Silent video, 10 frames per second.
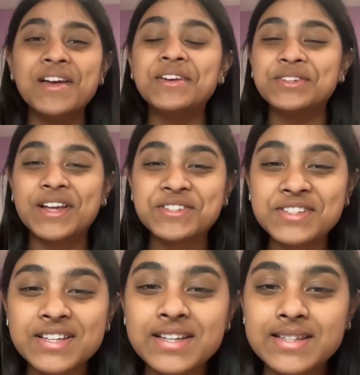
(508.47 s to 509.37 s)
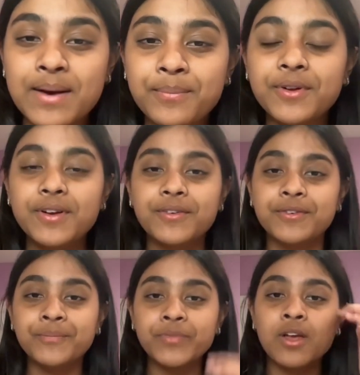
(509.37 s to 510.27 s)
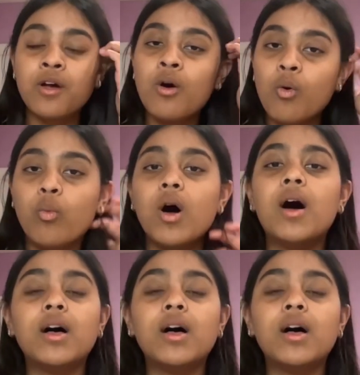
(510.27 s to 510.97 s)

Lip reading: So that's just an example of what